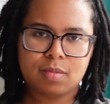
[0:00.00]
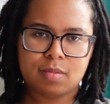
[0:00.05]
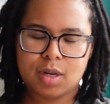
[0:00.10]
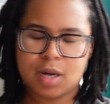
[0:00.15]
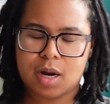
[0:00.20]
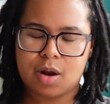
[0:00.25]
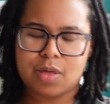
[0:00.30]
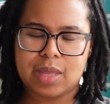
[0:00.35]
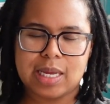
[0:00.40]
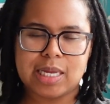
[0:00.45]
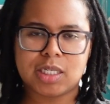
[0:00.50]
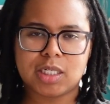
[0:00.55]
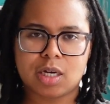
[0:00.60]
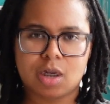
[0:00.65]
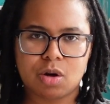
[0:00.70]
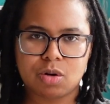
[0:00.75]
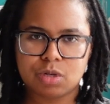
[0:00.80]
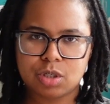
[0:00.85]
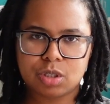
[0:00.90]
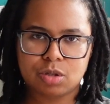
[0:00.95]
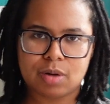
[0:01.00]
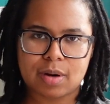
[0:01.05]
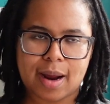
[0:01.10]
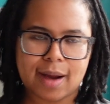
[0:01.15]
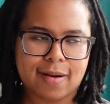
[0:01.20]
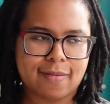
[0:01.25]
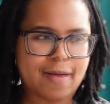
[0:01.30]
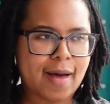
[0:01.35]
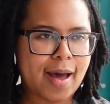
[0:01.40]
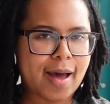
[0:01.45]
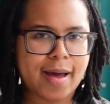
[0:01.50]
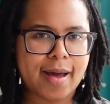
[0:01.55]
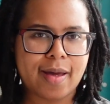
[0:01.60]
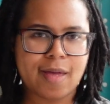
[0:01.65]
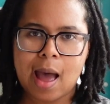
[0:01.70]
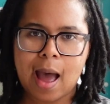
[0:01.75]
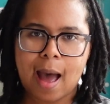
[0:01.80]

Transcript: the East Coast, 295.